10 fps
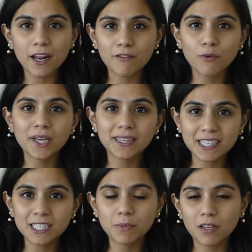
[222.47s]
to avoid
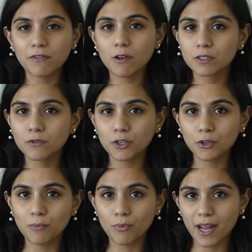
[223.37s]
these pitfalls for
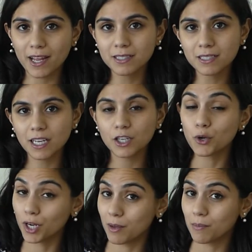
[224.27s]
your brand and
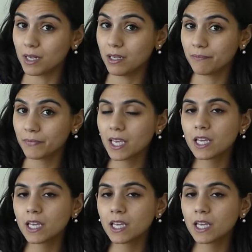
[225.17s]
your company,